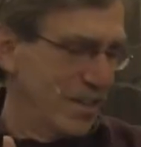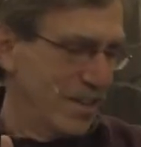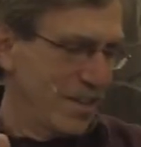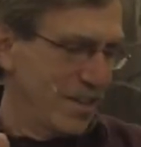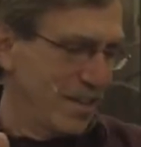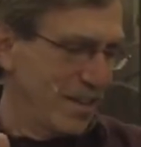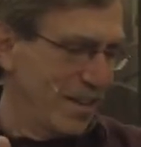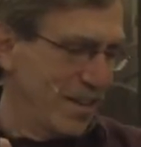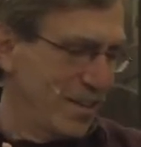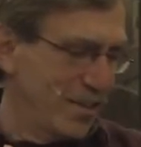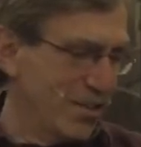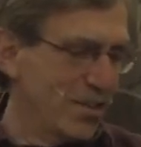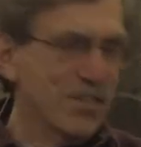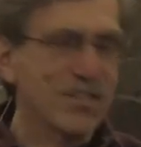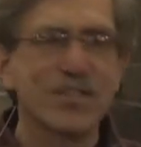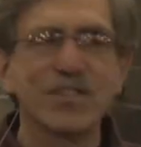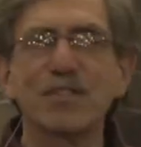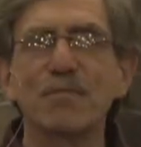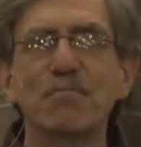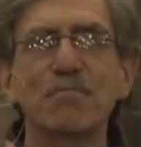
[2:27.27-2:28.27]
in just
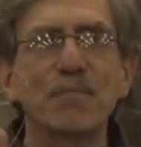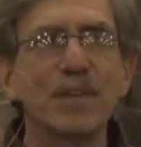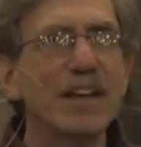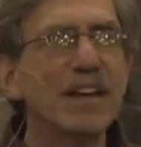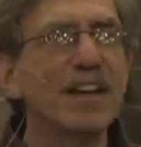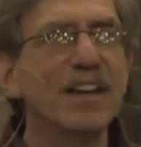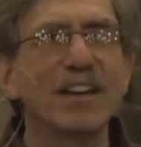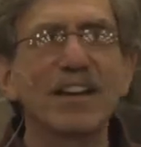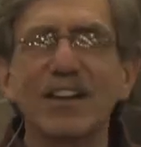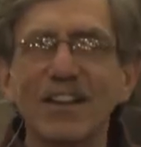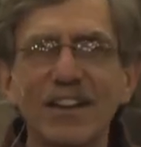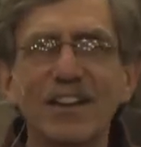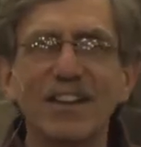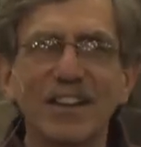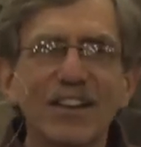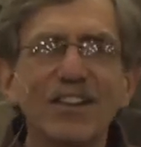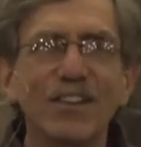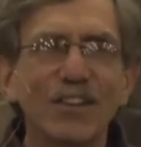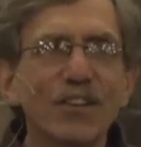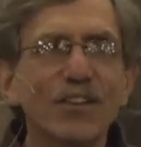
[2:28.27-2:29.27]
a minute
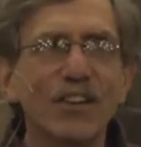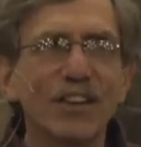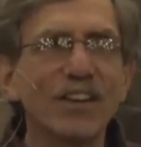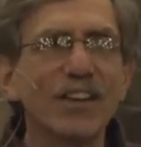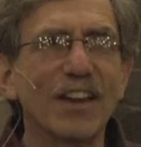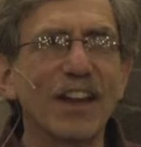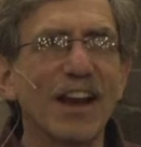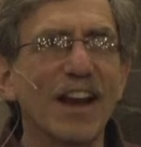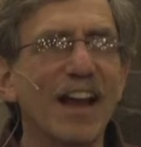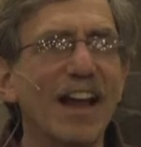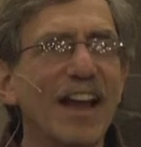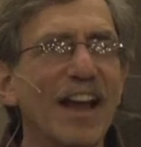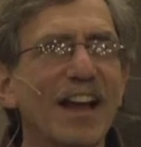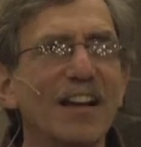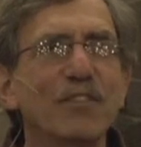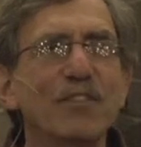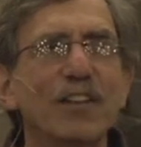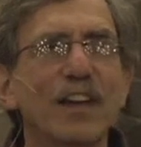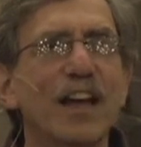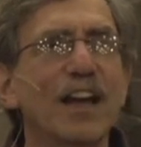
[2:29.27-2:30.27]
that I
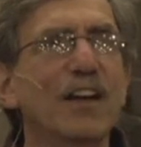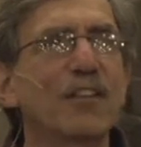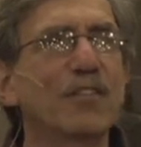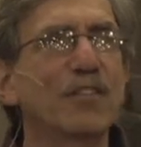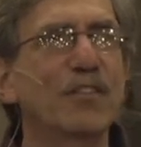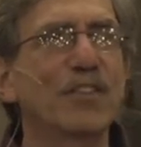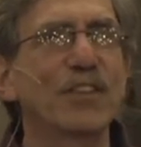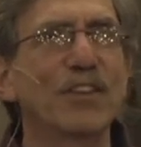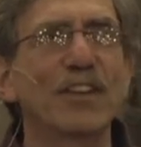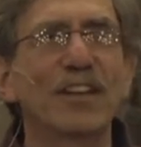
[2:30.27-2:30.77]
have left,